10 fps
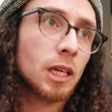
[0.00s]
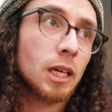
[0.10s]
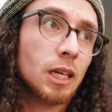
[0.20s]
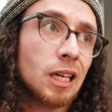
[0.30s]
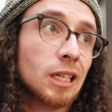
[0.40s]

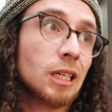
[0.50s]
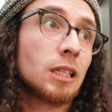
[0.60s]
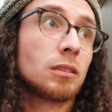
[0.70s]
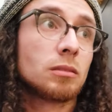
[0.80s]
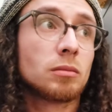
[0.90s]
and I get
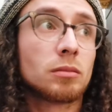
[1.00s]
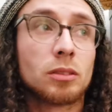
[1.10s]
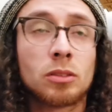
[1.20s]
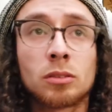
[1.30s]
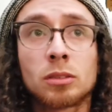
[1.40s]
it.
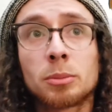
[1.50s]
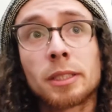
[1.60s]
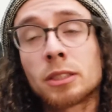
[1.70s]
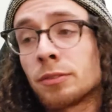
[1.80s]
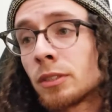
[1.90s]
You know,
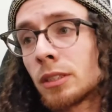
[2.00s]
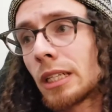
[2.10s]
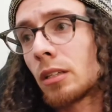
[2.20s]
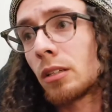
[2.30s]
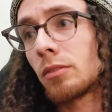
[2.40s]
especially for the
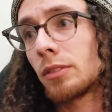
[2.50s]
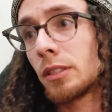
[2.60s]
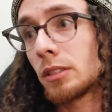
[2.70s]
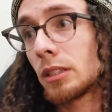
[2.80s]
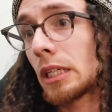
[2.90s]
diehard
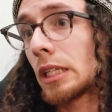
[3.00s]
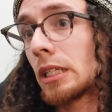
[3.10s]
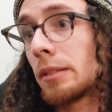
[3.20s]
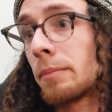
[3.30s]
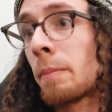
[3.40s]
fans, I get
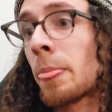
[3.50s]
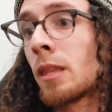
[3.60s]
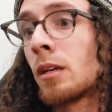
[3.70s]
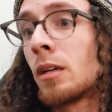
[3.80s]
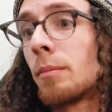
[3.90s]
it.
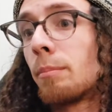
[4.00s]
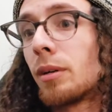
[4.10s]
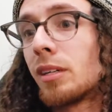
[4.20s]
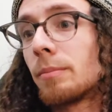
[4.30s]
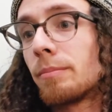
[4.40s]

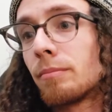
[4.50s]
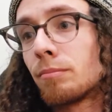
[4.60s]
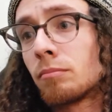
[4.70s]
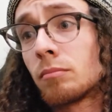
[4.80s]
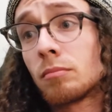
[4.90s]
But
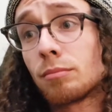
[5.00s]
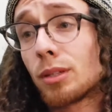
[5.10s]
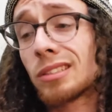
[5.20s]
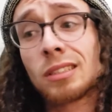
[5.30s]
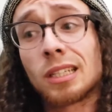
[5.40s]

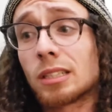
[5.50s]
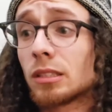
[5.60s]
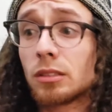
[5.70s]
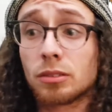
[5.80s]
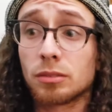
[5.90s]
personally, I
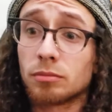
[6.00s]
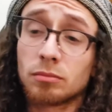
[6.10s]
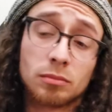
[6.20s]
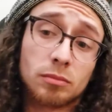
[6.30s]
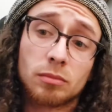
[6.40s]
think there's
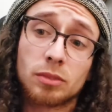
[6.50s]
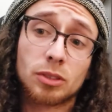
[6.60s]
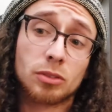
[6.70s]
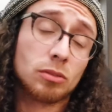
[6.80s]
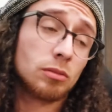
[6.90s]

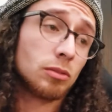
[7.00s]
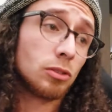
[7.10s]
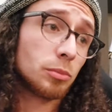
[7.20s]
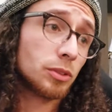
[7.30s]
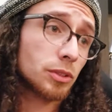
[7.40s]

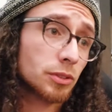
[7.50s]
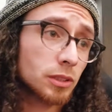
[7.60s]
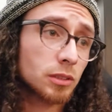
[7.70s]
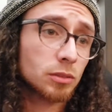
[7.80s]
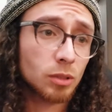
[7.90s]
numerous
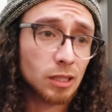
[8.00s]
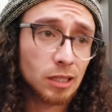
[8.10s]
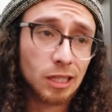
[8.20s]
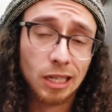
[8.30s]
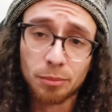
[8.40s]
reasons why
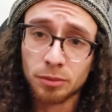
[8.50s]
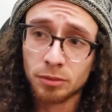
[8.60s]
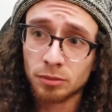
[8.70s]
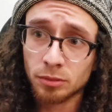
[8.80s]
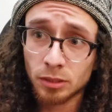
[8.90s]
that
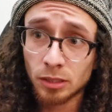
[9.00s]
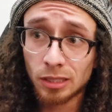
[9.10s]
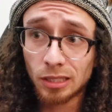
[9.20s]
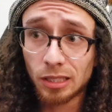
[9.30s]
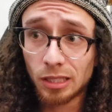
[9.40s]
happened,
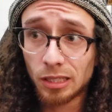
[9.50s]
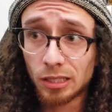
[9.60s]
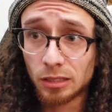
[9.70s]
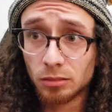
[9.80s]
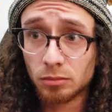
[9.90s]

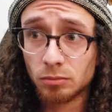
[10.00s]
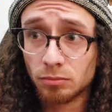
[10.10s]
and